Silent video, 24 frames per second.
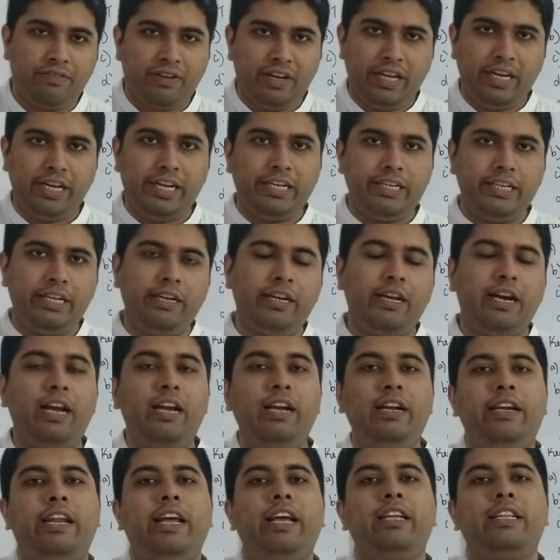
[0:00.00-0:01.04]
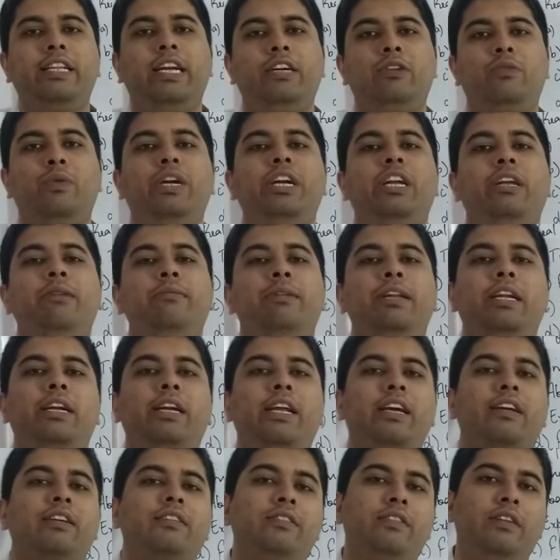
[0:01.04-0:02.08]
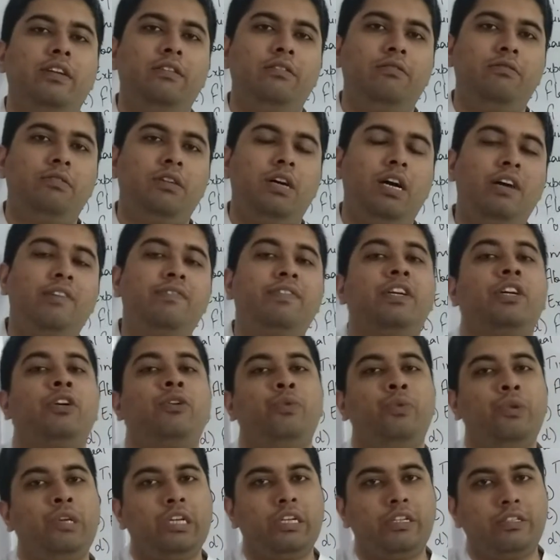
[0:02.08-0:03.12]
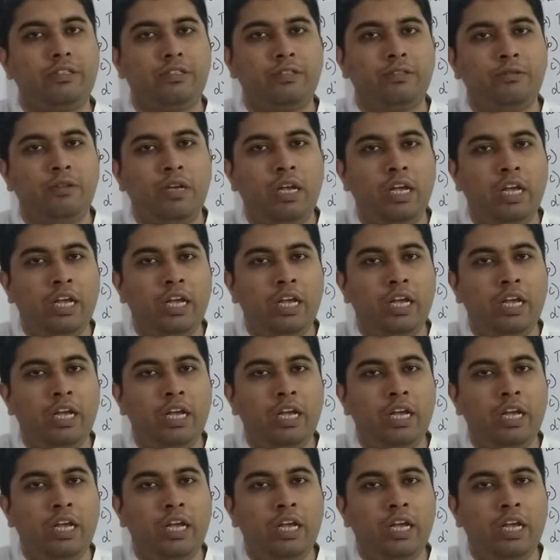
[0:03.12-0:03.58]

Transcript: I need it, I'll take that 20 million extra after 2 years.